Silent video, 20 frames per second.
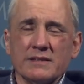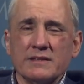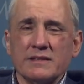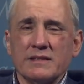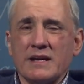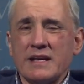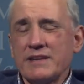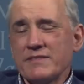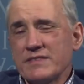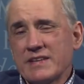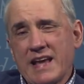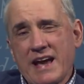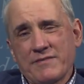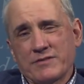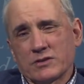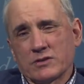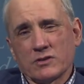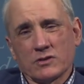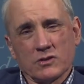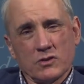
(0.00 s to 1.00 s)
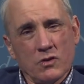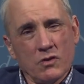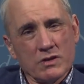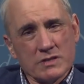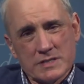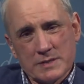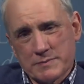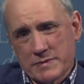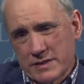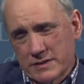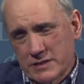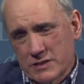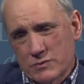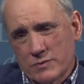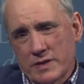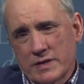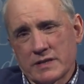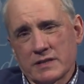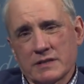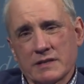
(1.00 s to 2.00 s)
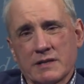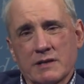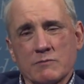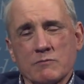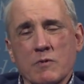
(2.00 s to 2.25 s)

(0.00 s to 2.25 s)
not even have to go to court, sometimes just writing a letter,